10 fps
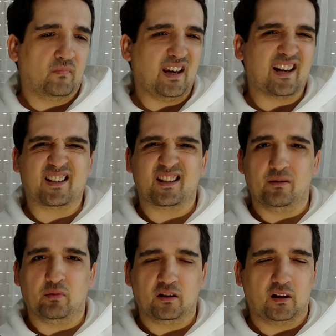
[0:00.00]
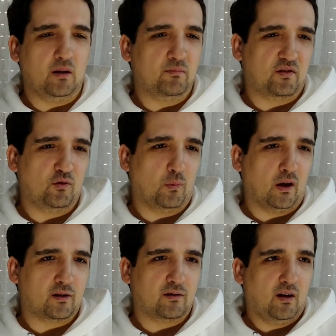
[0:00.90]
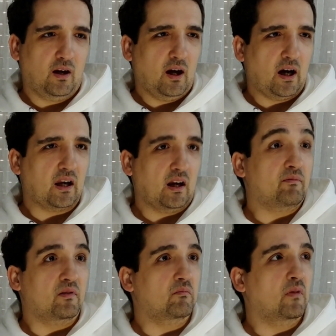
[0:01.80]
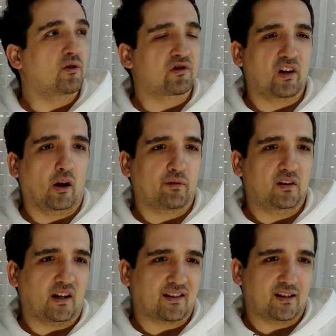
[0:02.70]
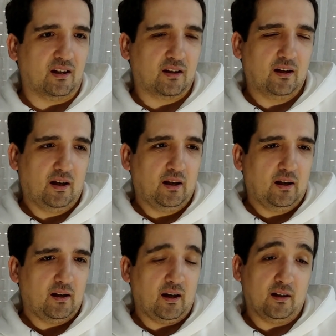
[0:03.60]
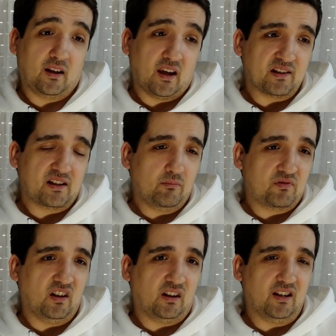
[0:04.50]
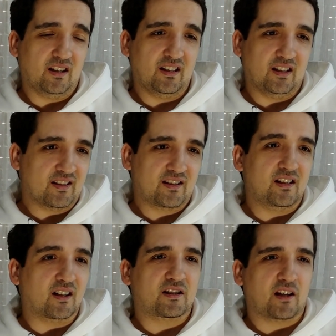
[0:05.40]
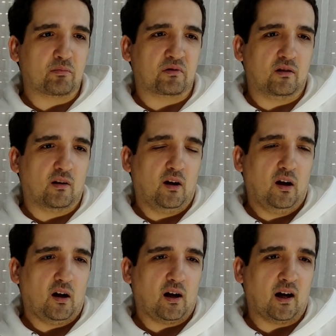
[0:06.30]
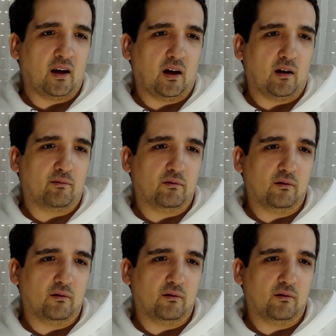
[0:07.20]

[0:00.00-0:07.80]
exhibit games too much. I have them on the shelf and that's it. And again, SimCity is the exception. I have